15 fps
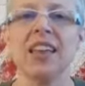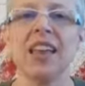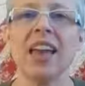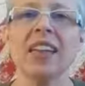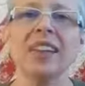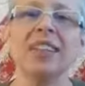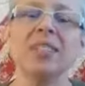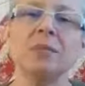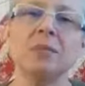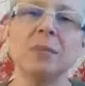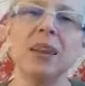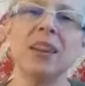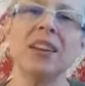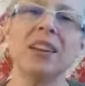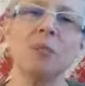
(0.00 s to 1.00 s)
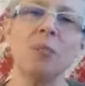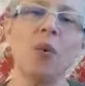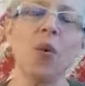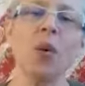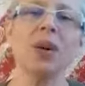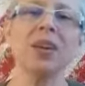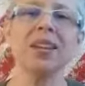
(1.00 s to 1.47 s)
and it's been an
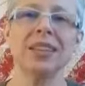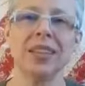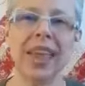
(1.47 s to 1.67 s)
important